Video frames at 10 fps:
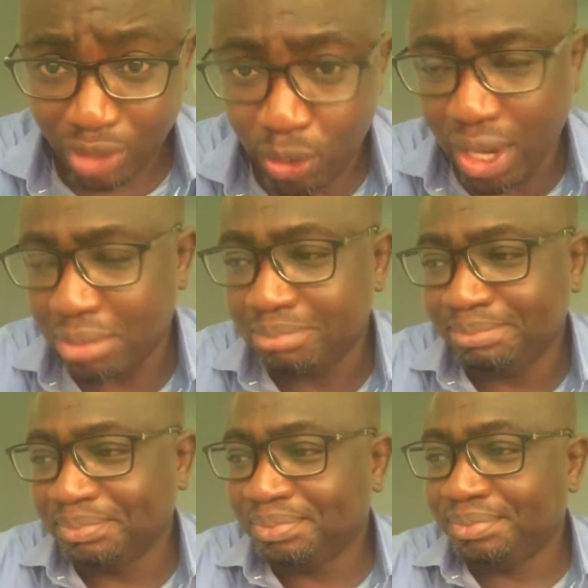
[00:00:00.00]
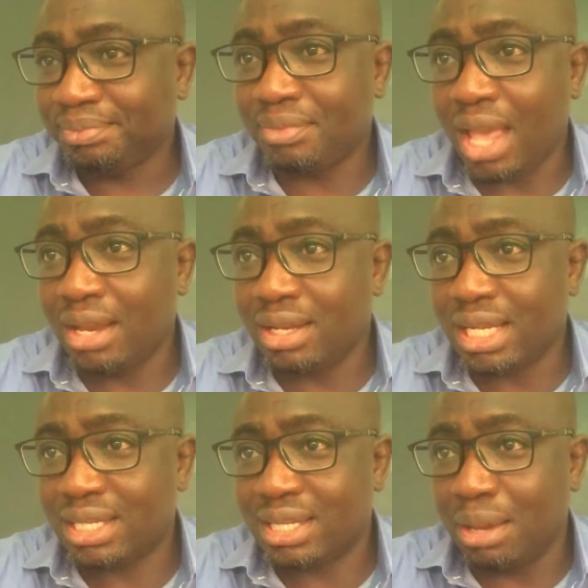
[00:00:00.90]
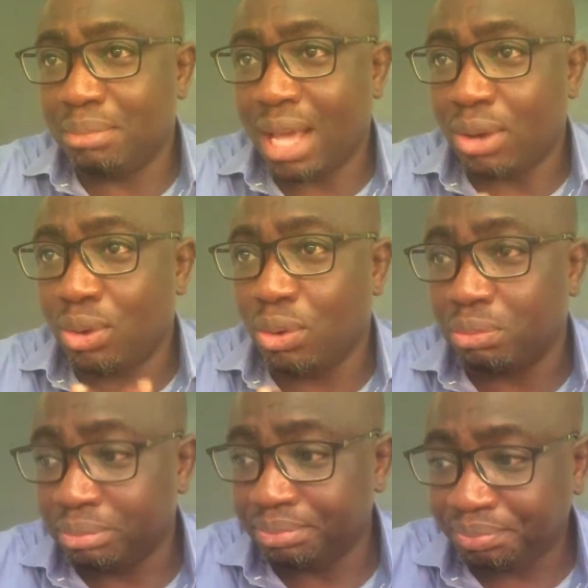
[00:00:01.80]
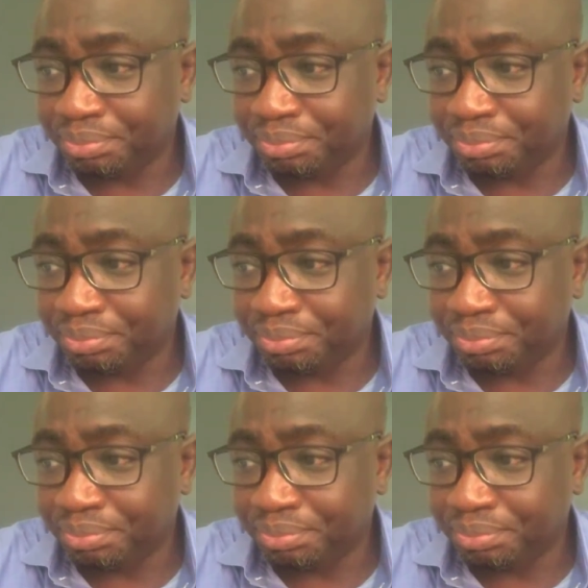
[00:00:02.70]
Okay. Then let's come back home.